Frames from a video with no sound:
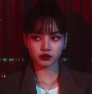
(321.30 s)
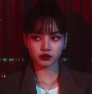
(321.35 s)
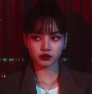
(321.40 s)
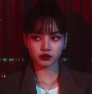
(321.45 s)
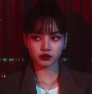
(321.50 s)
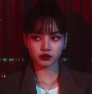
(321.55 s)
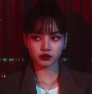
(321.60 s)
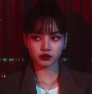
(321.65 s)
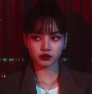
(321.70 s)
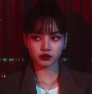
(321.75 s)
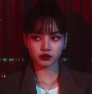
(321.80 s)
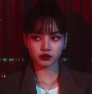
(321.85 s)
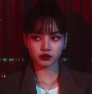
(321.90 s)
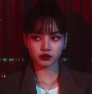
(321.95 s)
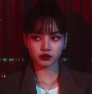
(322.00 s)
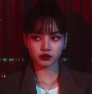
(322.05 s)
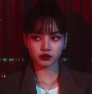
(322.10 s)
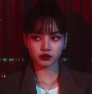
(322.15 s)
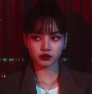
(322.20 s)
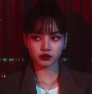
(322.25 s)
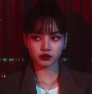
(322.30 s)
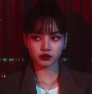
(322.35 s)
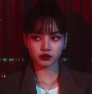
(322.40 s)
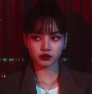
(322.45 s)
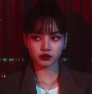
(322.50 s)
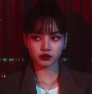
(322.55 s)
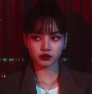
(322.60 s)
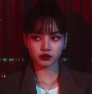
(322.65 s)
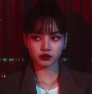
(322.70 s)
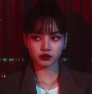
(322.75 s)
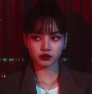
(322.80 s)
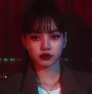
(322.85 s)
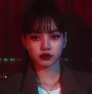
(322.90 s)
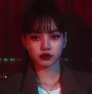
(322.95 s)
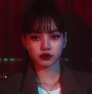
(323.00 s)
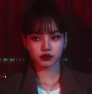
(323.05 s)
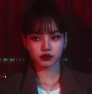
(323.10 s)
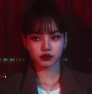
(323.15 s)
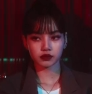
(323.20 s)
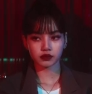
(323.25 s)

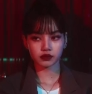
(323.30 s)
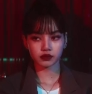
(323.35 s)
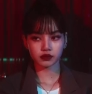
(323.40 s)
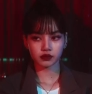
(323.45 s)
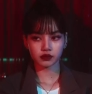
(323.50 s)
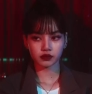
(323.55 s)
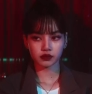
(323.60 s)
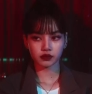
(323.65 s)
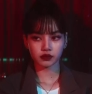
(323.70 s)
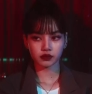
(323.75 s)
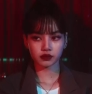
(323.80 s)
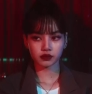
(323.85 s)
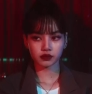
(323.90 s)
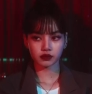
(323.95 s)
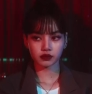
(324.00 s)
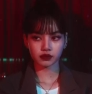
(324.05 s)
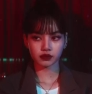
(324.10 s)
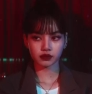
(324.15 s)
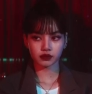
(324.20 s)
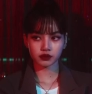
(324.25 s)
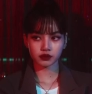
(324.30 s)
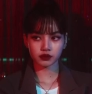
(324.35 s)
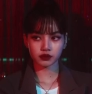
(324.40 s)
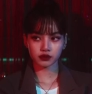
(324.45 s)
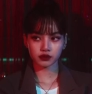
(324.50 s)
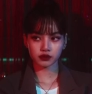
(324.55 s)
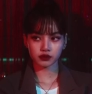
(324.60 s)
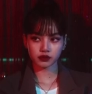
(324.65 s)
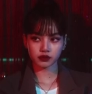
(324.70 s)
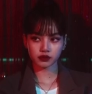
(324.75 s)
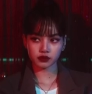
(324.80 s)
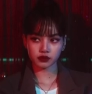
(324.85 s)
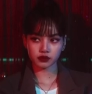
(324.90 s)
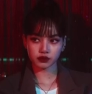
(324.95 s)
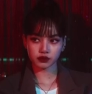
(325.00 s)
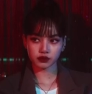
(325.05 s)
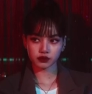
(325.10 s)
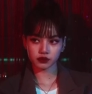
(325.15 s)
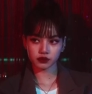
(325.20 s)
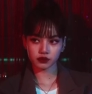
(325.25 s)

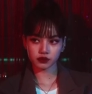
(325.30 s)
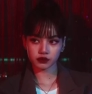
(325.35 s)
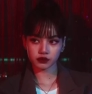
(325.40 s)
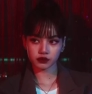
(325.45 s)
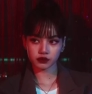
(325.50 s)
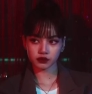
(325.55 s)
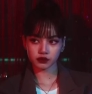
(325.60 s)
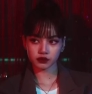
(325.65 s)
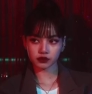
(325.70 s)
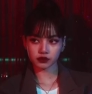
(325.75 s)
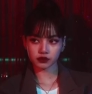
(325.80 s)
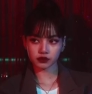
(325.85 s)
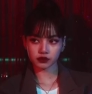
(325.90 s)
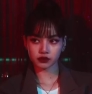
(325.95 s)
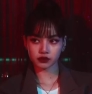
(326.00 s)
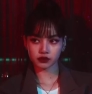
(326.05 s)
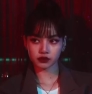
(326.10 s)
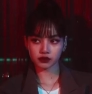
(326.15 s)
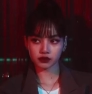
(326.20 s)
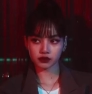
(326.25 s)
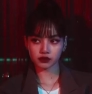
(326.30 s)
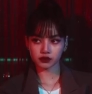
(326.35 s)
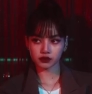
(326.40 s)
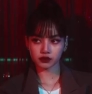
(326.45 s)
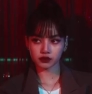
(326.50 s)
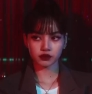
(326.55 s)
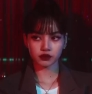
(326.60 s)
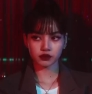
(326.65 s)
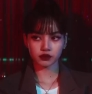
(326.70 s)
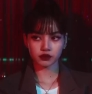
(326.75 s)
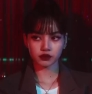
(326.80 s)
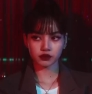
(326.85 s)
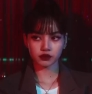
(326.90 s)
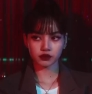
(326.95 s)
(no one is talking)